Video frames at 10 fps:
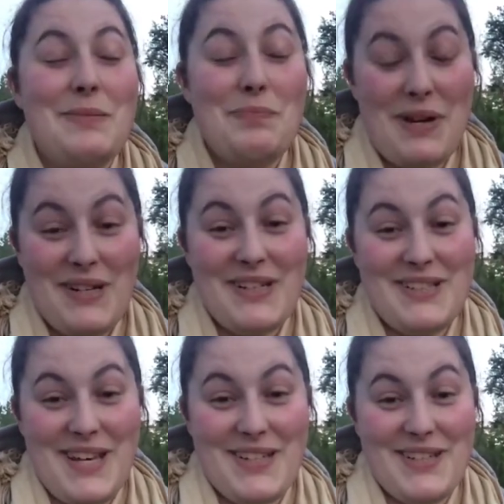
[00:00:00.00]
Pun
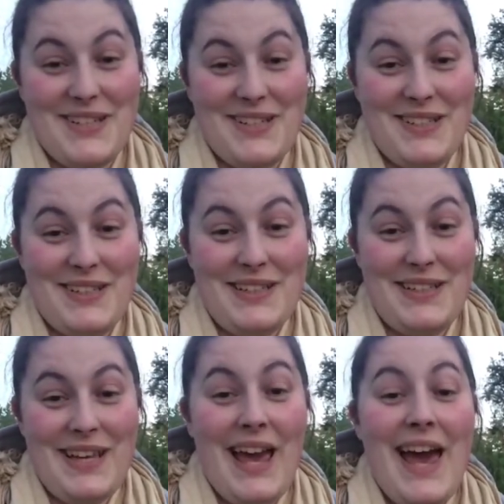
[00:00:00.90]
intended.
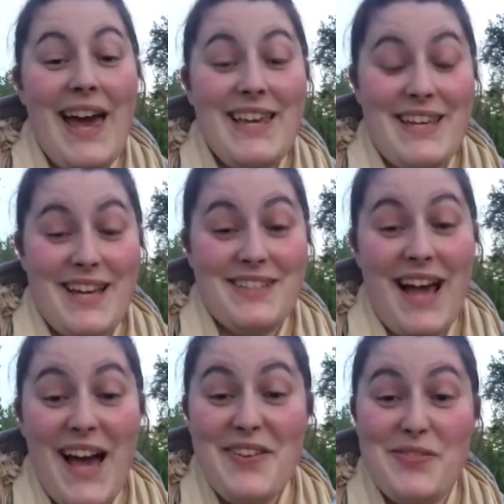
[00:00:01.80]
Yes,
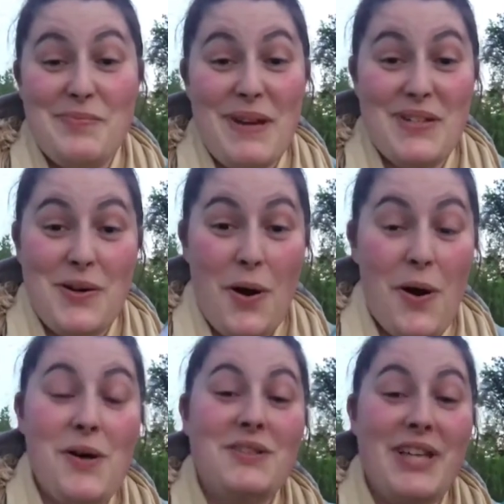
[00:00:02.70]
I have spent
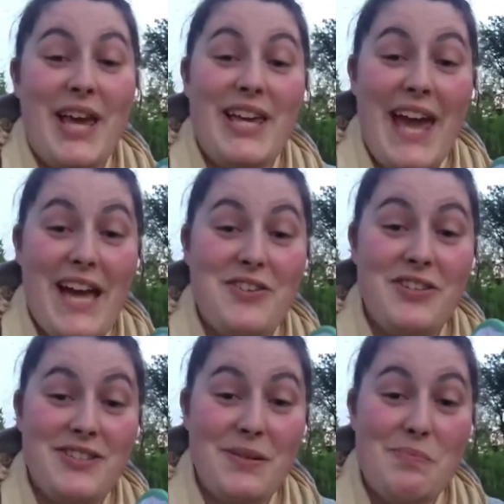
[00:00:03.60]
all day catching
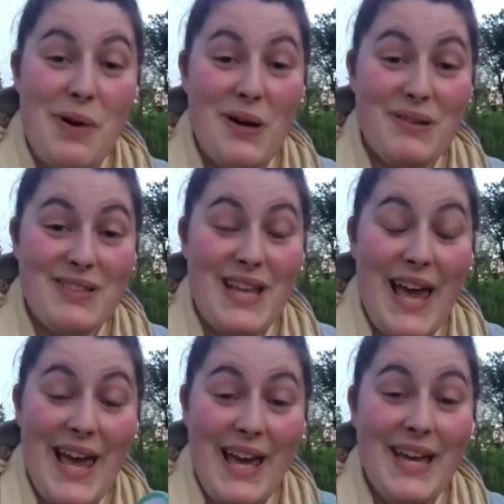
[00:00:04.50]
some bugs
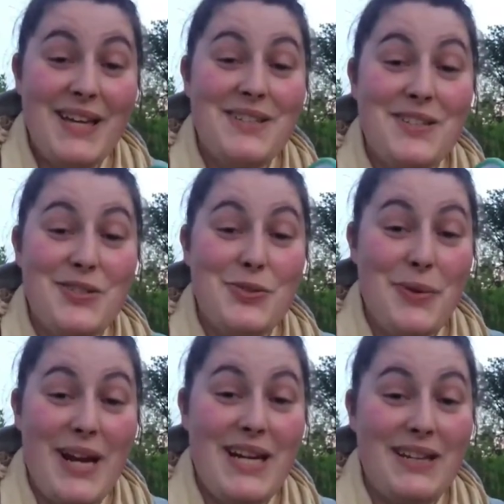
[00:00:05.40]
and
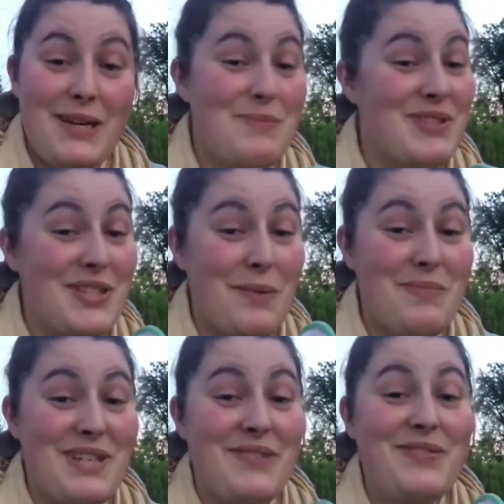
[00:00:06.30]
training them
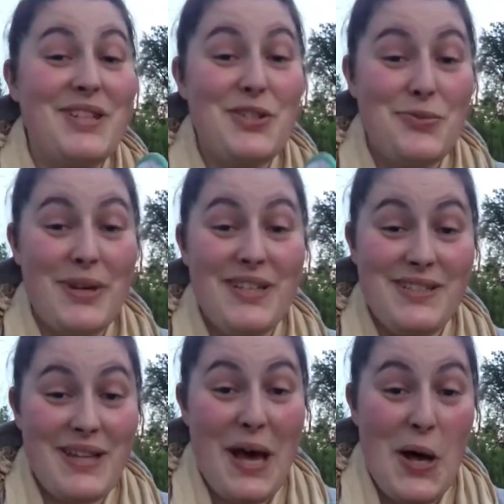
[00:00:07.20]
some nifty tricks
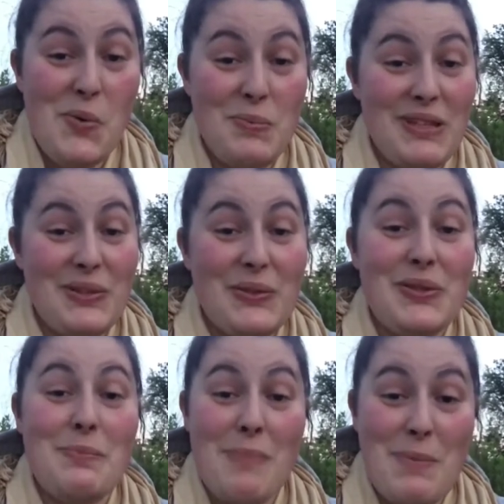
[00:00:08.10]
to help me learn
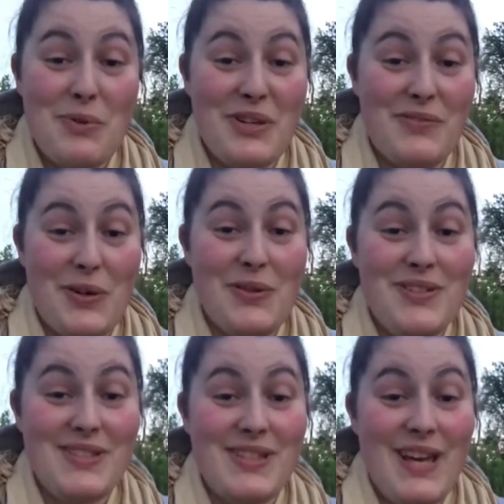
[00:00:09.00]
the memory
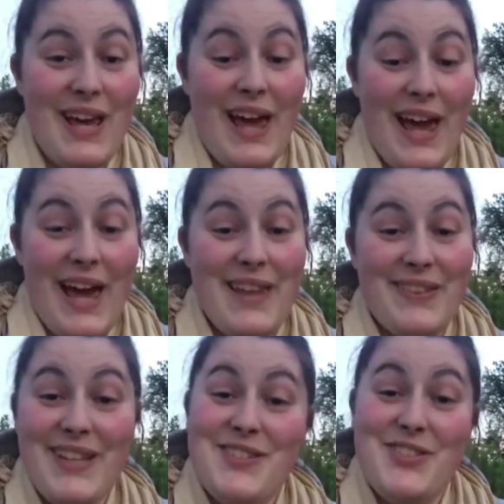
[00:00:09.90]
verse. And
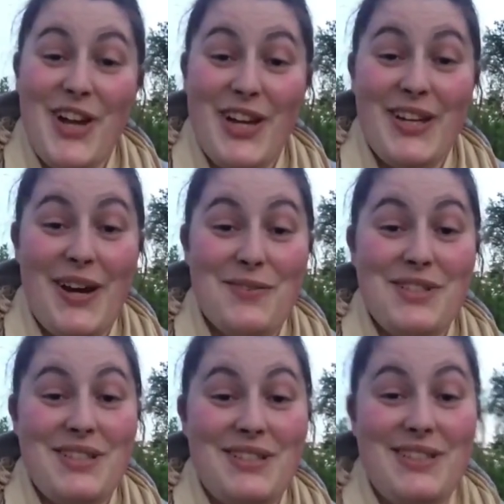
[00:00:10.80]
let's check it out.